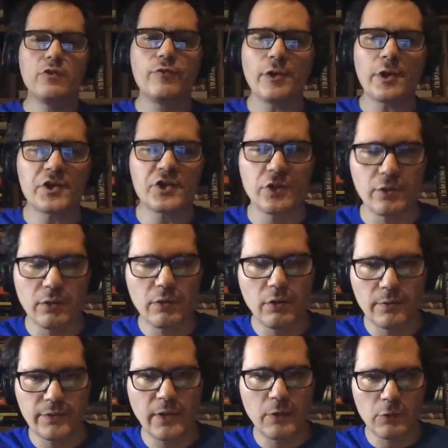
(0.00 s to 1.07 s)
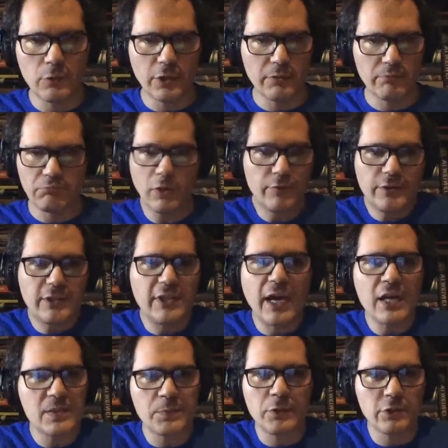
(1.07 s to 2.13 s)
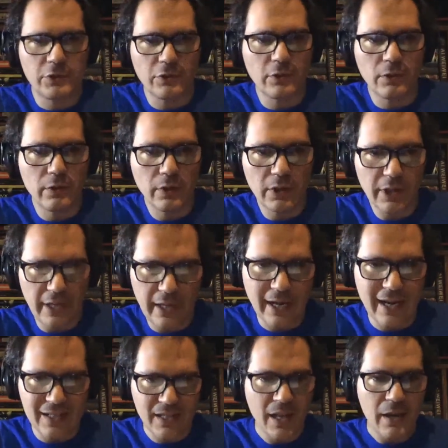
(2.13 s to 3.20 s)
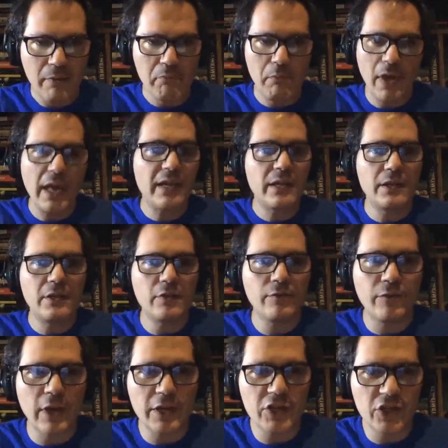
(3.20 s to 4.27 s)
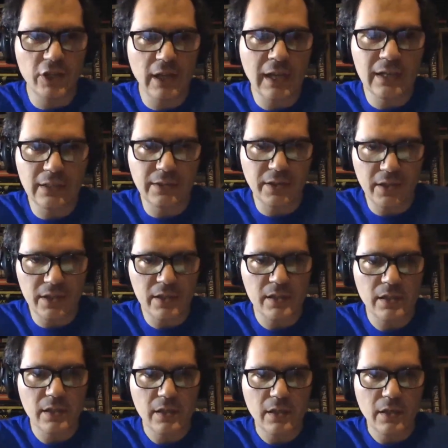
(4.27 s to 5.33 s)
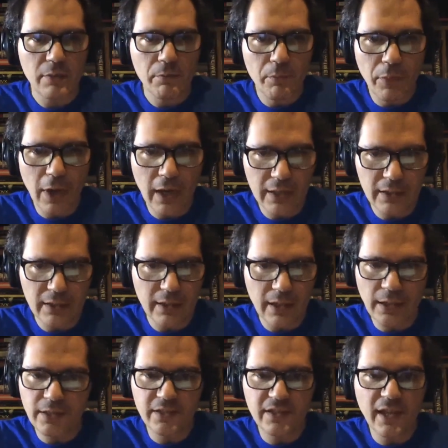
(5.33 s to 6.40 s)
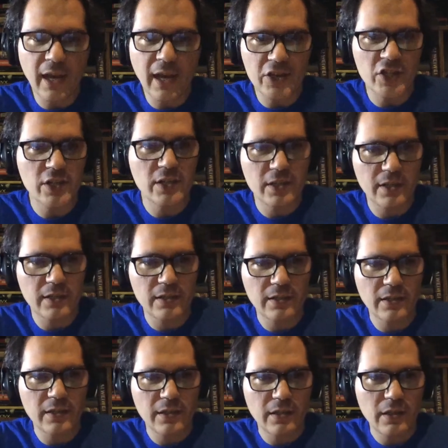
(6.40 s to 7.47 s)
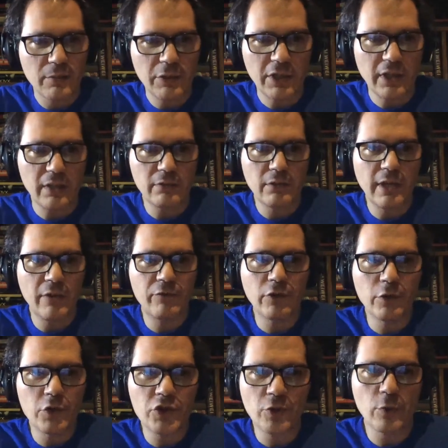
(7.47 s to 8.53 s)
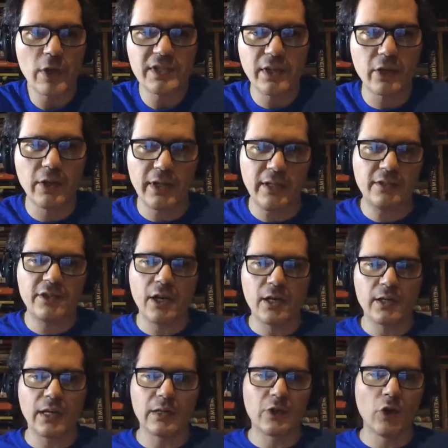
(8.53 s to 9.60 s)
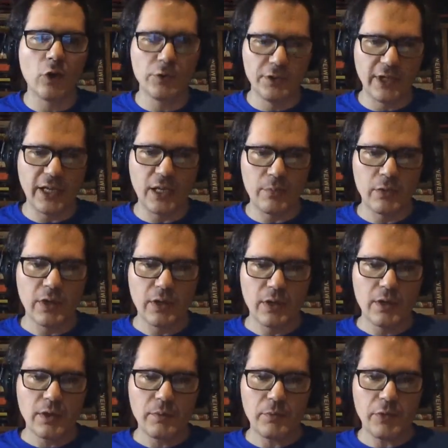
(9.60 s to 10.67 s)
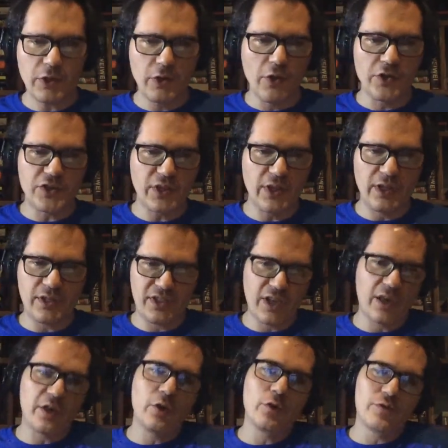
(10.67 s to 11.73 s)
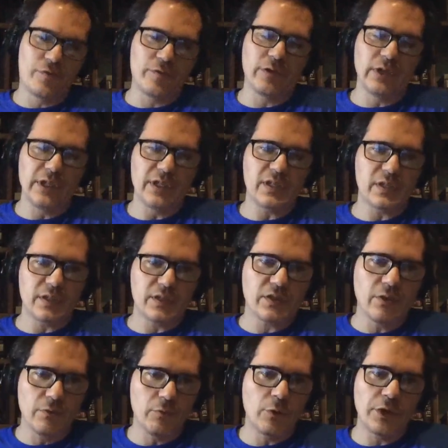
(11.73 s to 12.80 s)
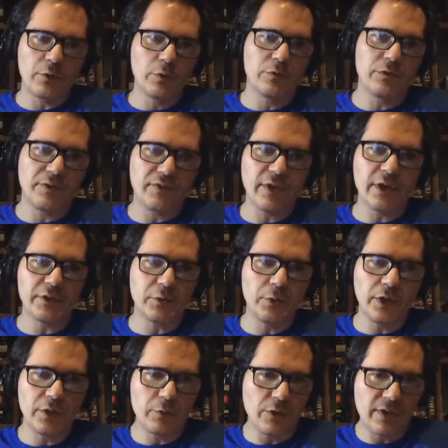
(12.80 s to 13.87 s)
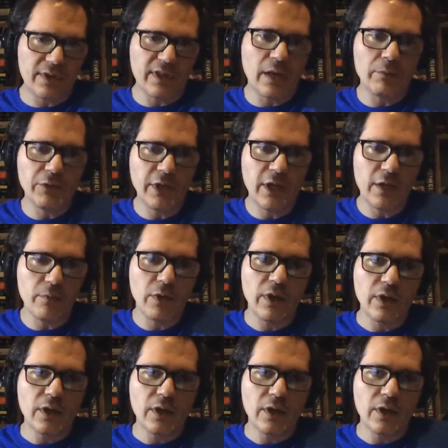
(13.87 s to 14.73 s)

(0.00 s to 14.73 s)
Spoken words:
version of the Dash protocol. It has many new functionalities, but it's Dash. Evolution was the internal code name because it's a huge release, so we could refer to it with some name,